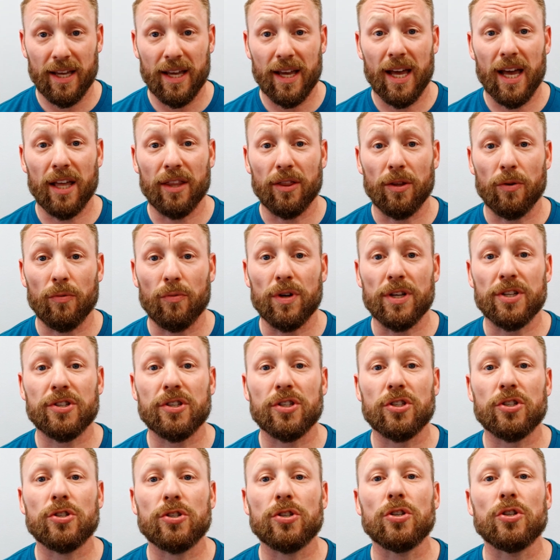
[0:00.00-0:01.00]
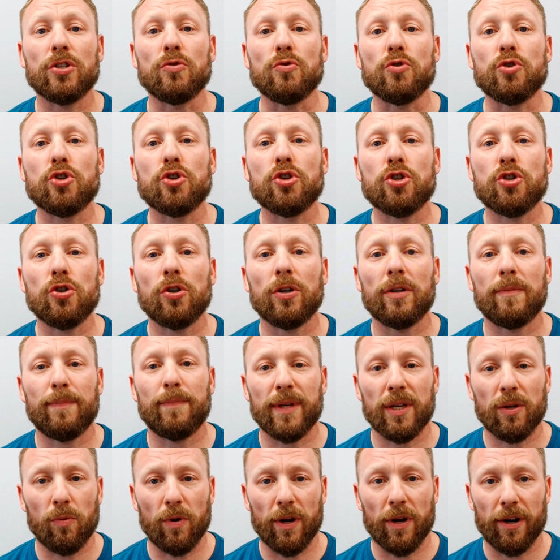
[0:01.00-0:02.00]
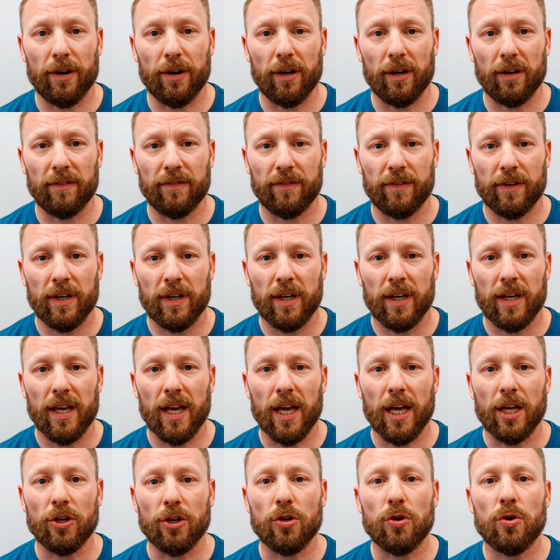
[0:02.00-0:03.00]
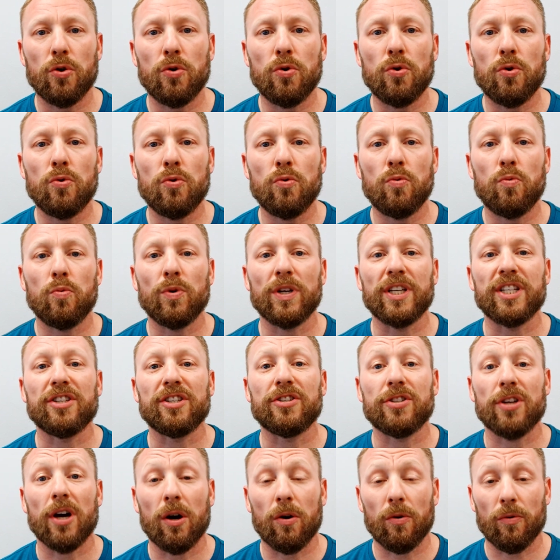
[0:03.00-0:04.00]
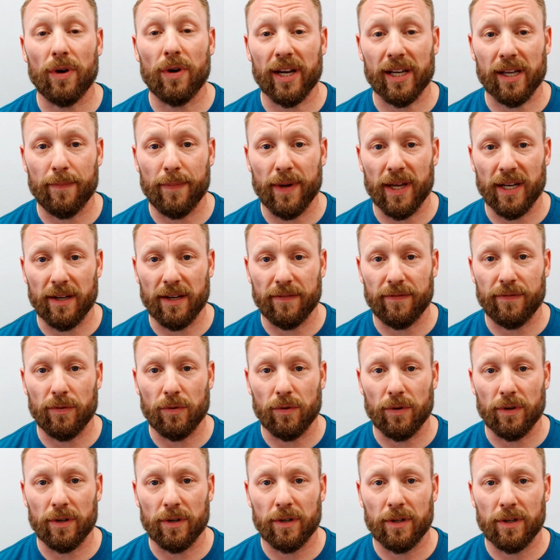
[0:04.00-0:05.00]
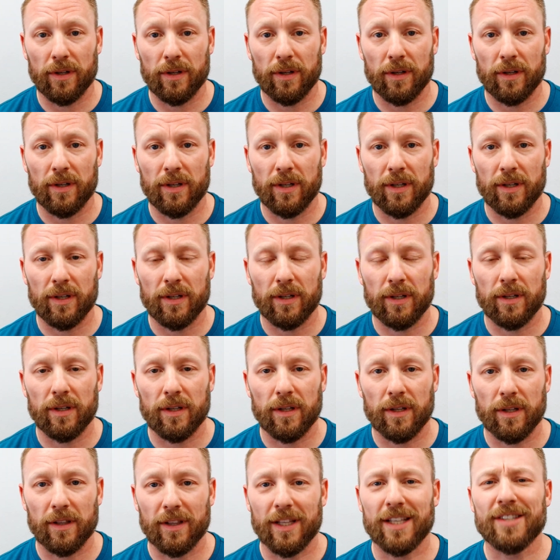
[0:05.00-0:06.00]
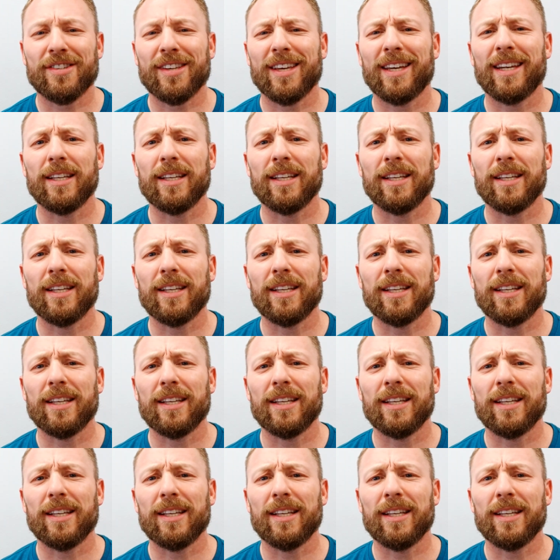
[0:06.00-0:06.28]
and the risks you should be aware of and who we don't recommend it for. Let's get